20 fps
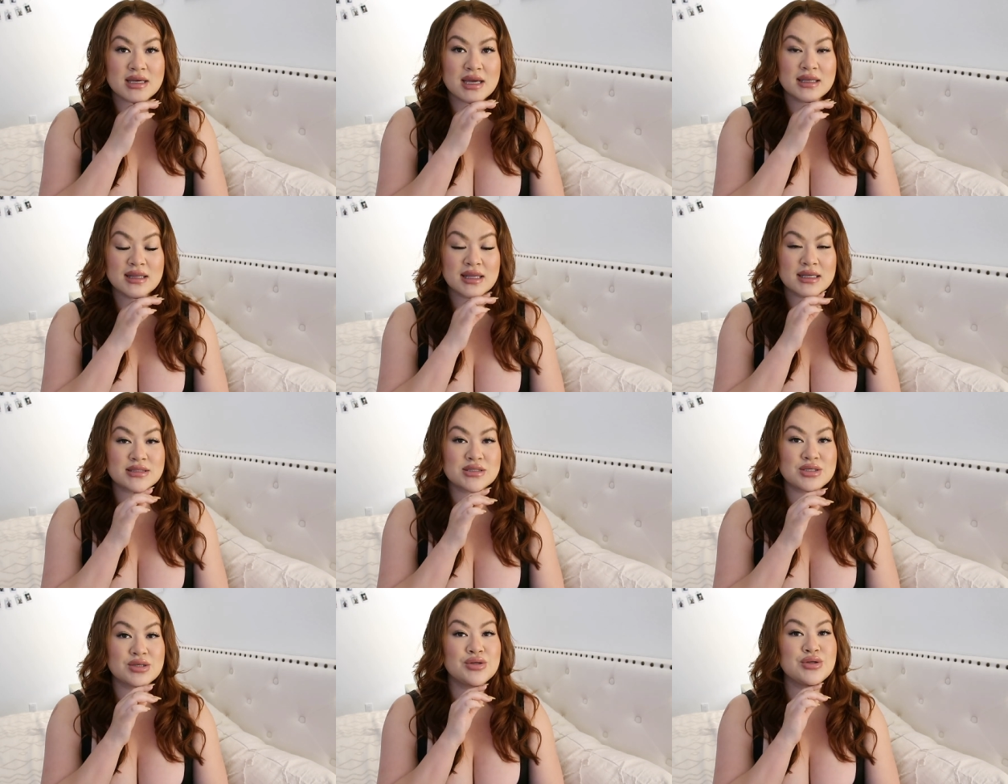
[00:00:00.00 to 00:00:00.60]
I
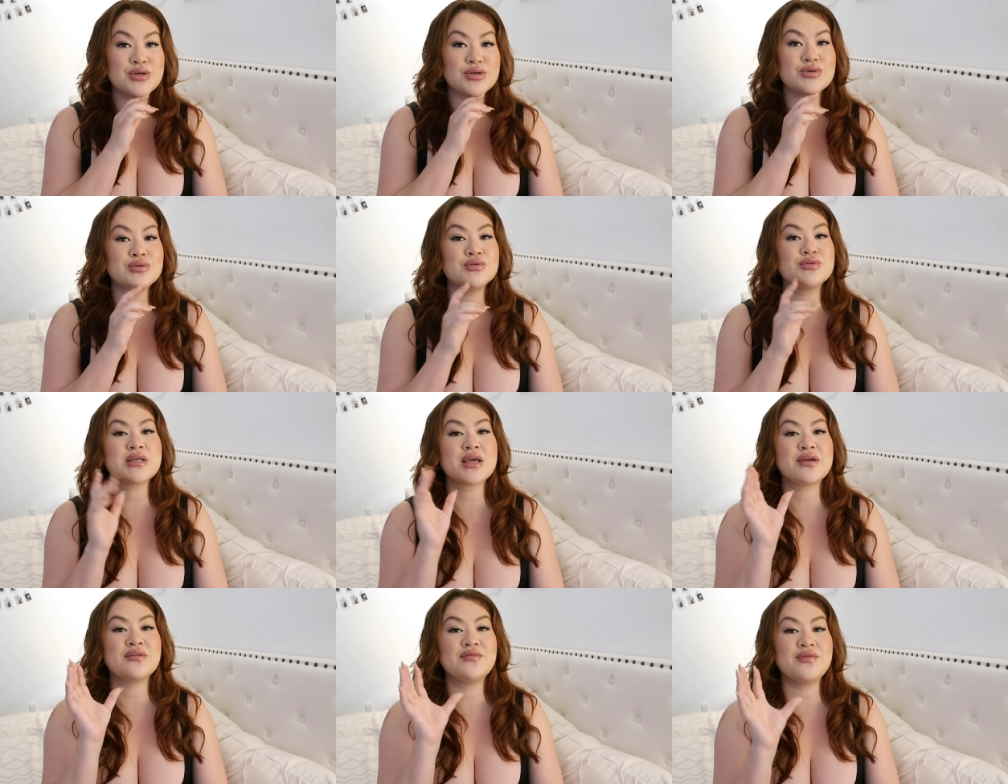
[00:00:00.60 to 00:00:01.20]
like to
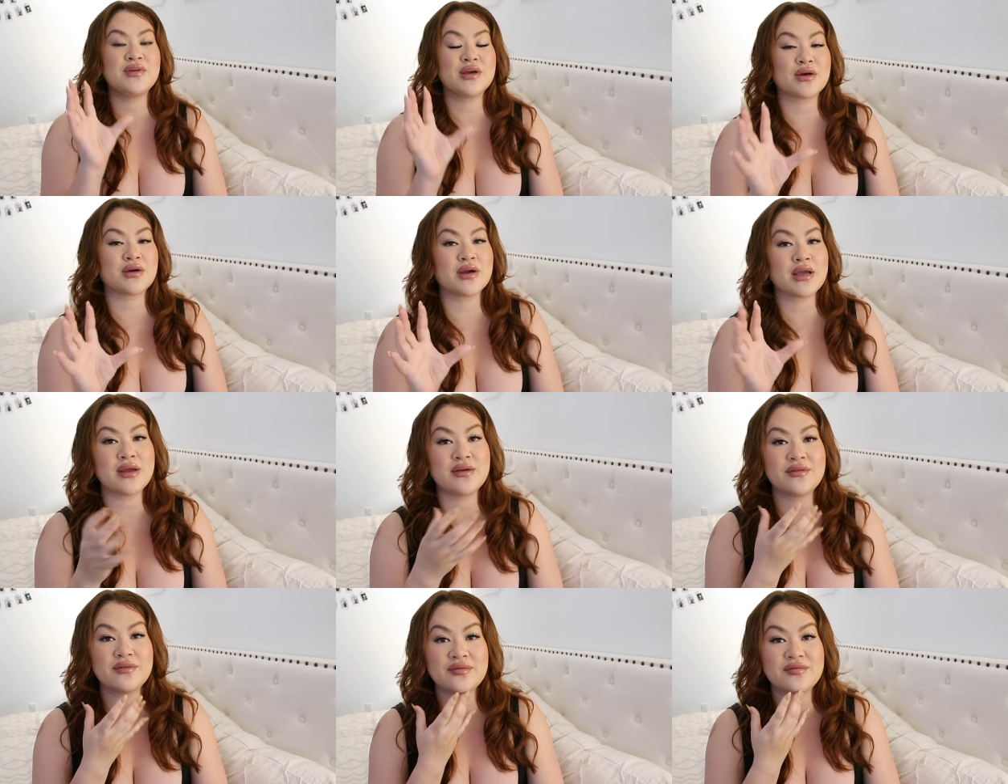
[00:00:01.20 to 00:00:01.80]
use a
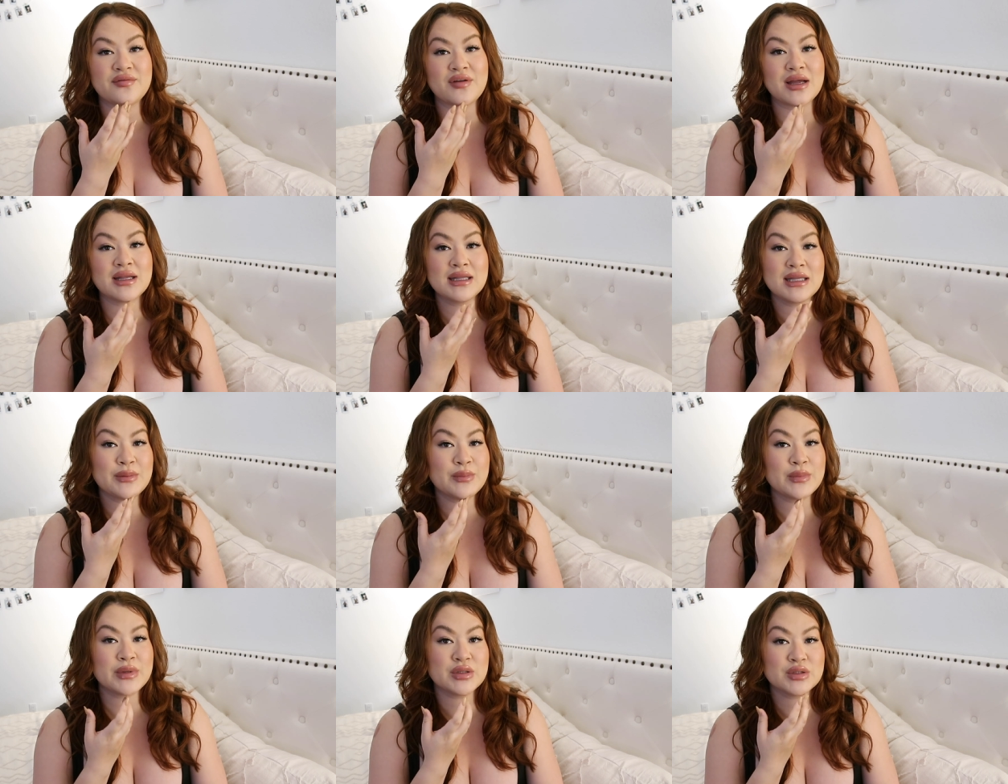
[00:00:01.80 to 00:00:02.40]
very
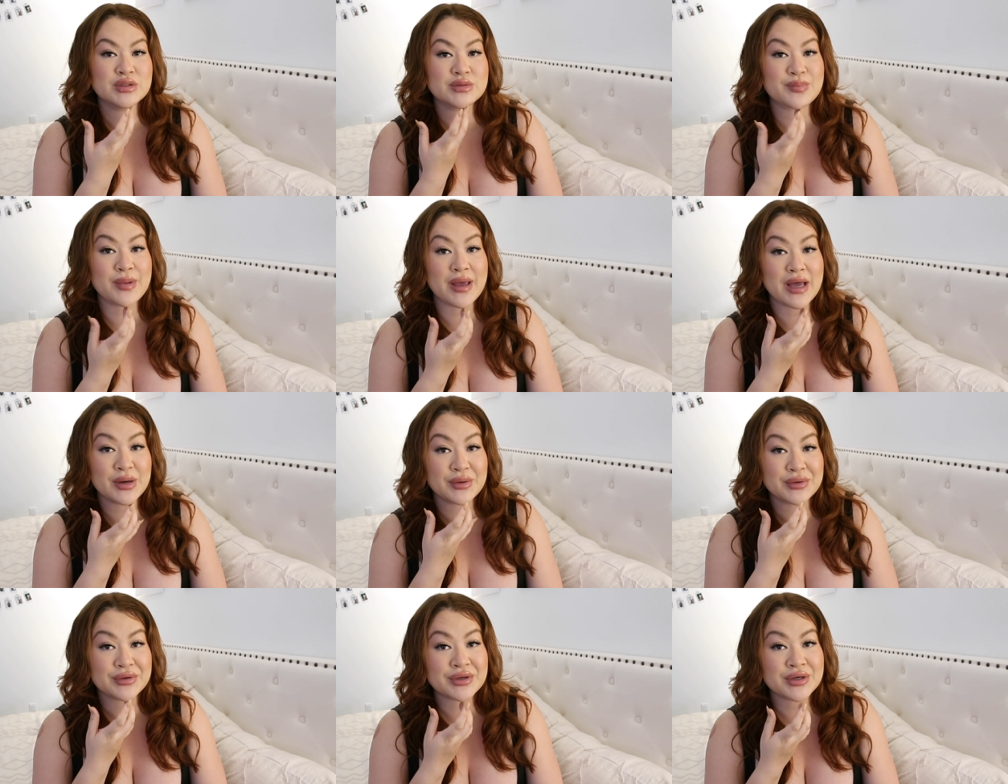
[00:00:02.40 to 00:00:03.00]
finely milled
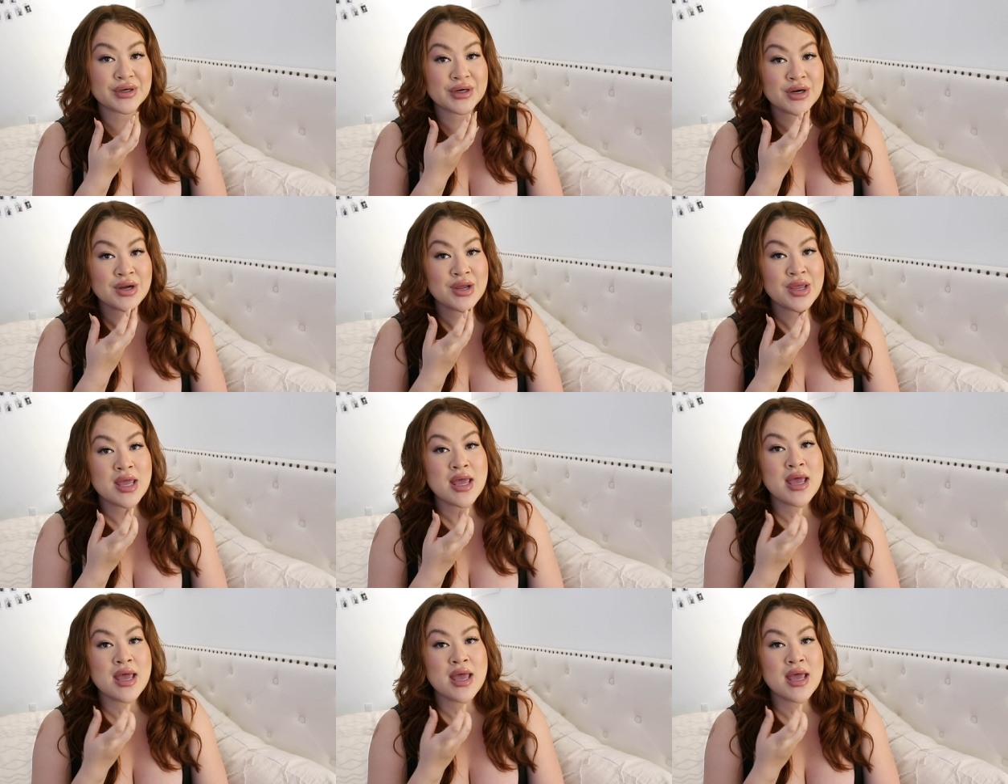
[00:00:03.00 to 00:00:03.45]
powder,